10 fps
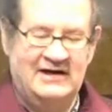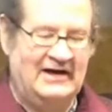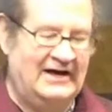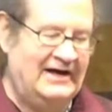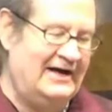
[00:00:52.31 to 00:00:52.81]

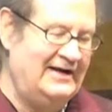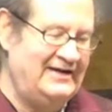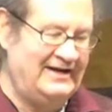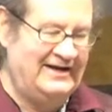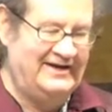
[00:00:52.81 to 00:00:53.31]
I
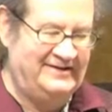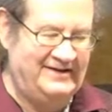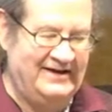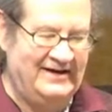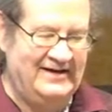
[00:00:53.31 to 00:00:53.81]
think it's
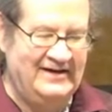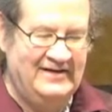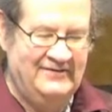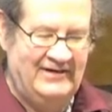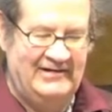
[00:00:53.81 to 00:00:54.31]

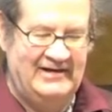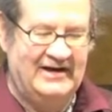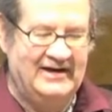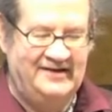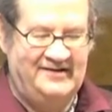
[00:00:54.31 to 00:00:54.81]
very
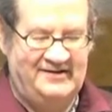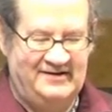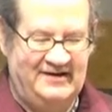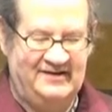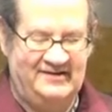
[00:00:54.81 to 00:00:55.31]
nice
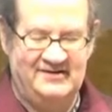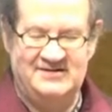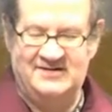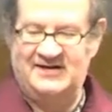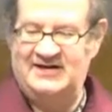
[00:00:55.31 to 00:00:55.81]
to listen
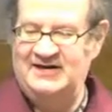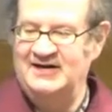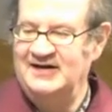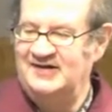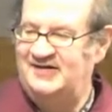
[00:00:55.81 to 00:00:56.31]
to the
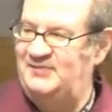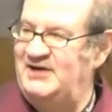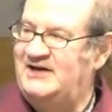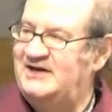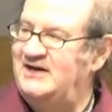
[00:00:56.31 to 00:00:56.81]

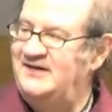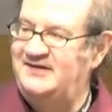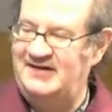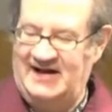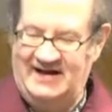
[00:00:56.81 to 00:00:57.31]

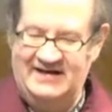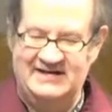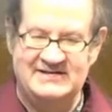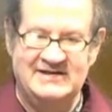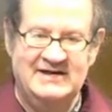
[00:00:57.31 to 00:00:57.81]
speakers, and